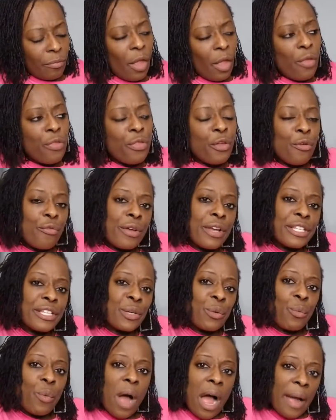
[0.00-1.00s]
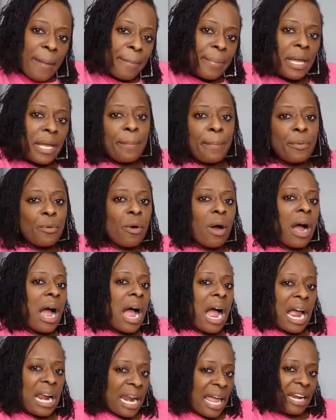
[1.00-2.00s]
the reason why people are
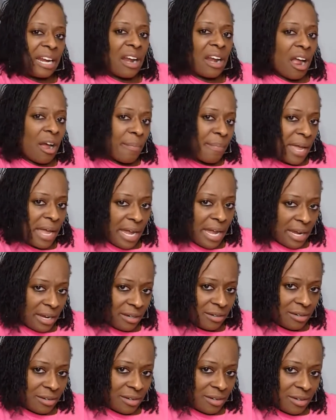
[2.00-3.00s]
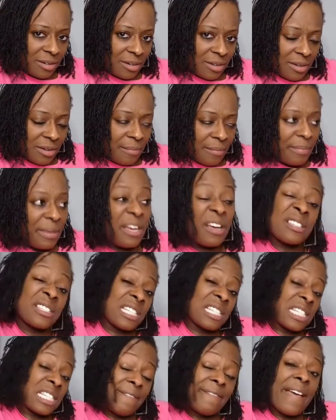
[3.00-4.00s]
highlighting our pain, because
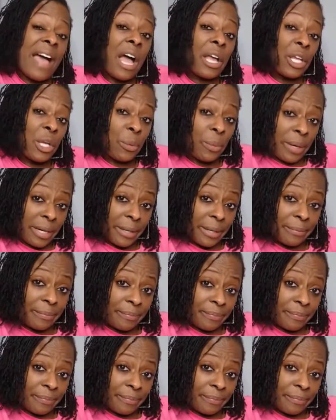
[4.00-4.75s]
it's value in it.